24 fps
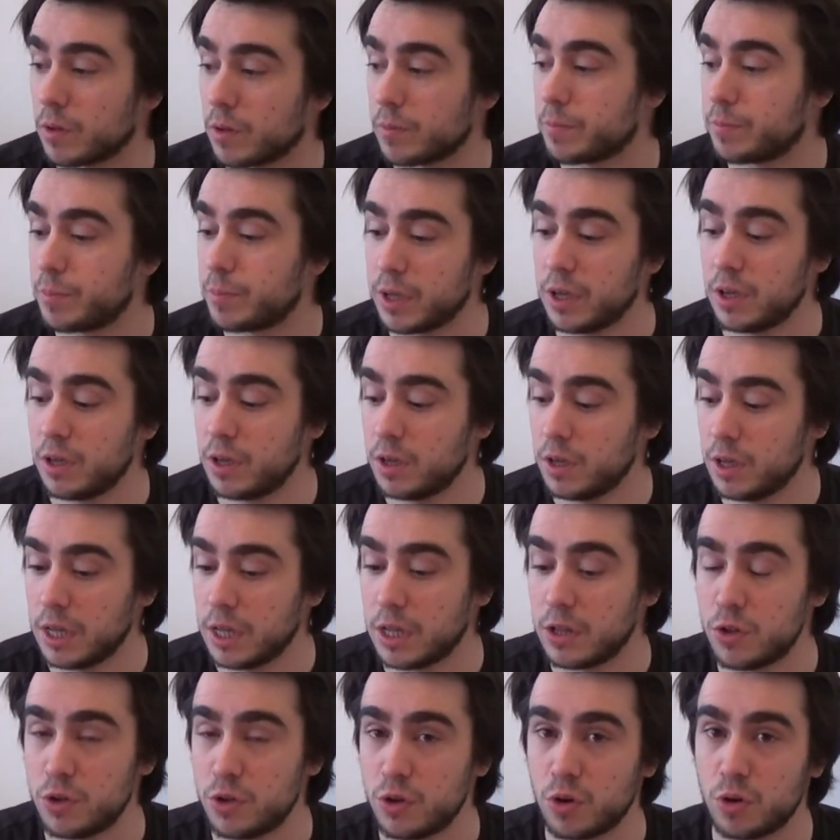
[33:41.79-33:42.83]
be
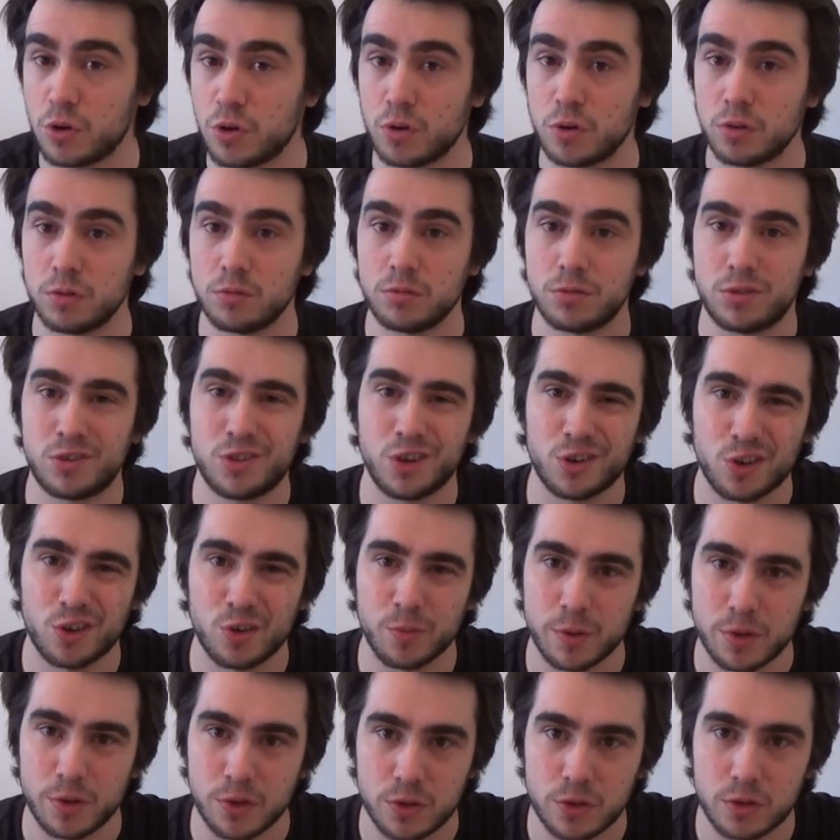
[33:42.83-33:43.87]
in your
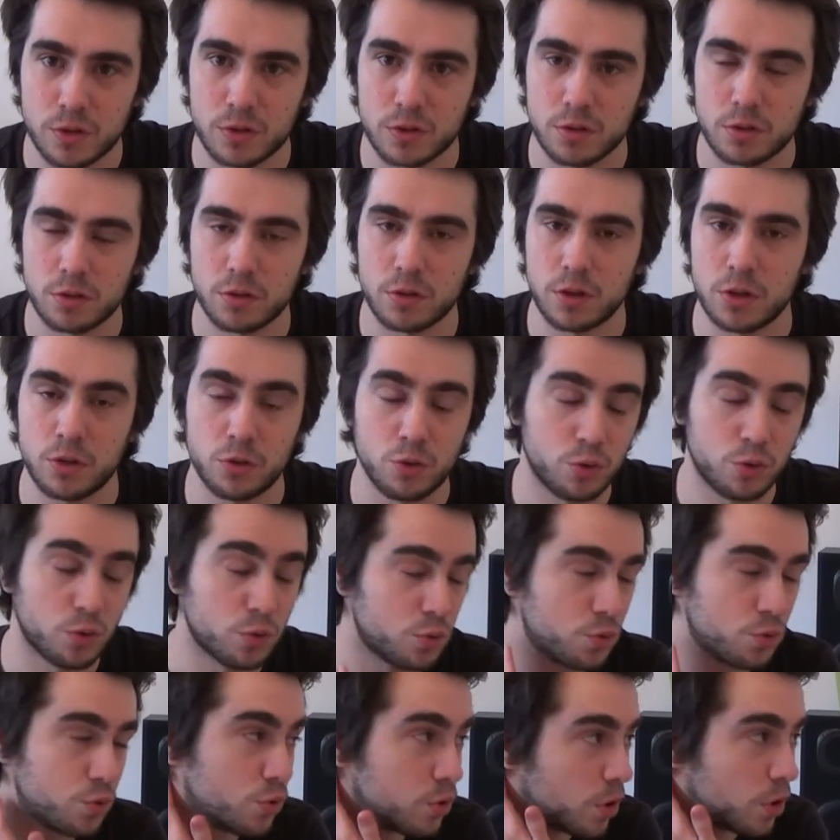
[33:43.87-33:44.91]
documents in the
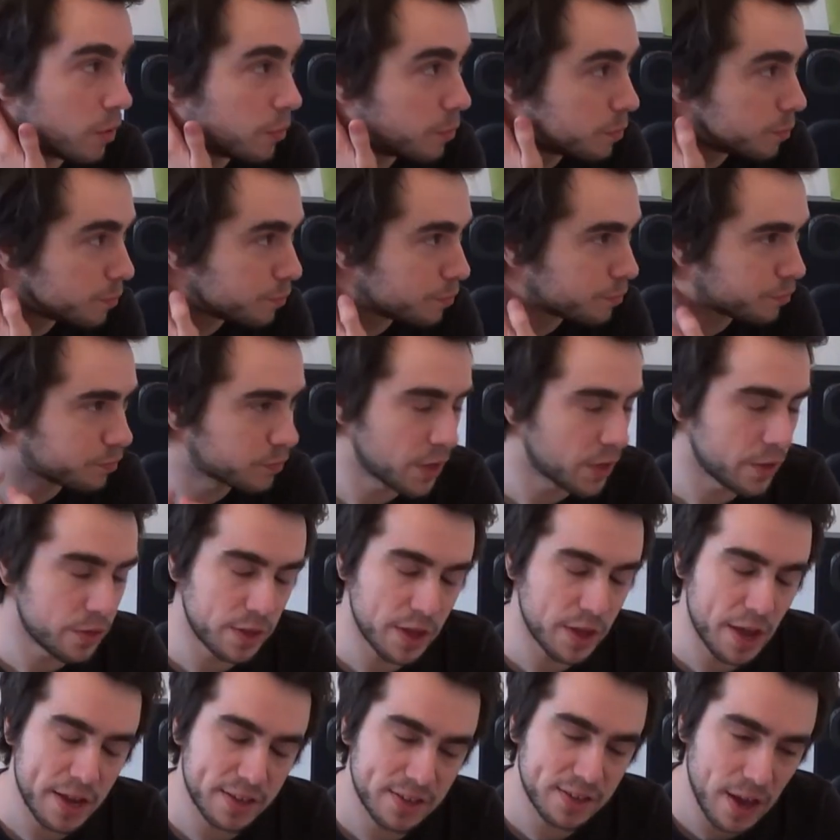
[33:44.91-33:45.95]
concours, in the
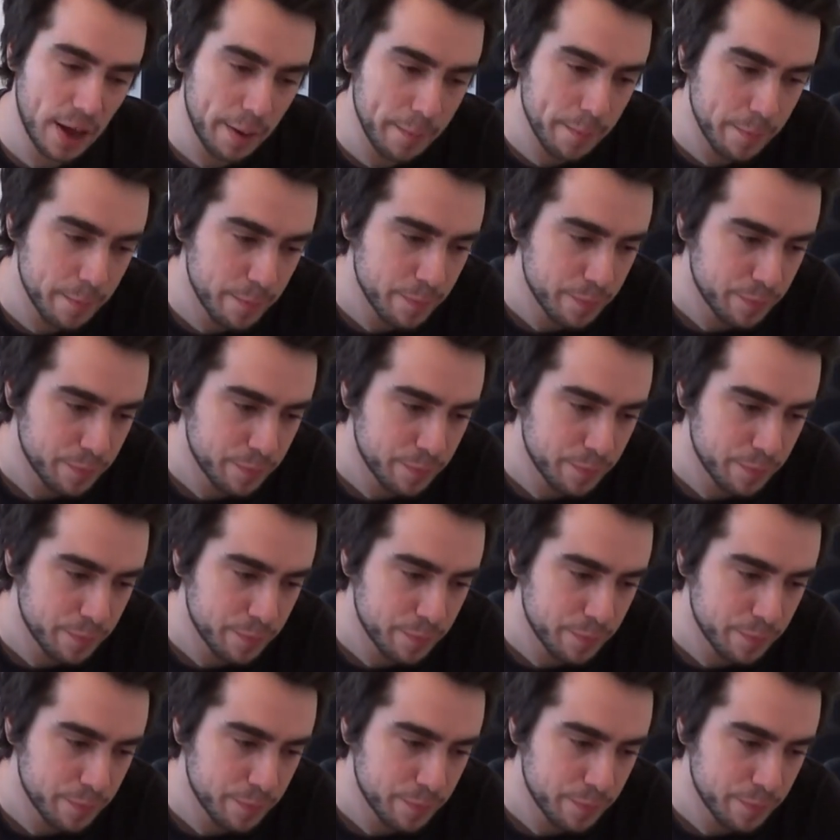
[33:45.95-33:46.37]
exam.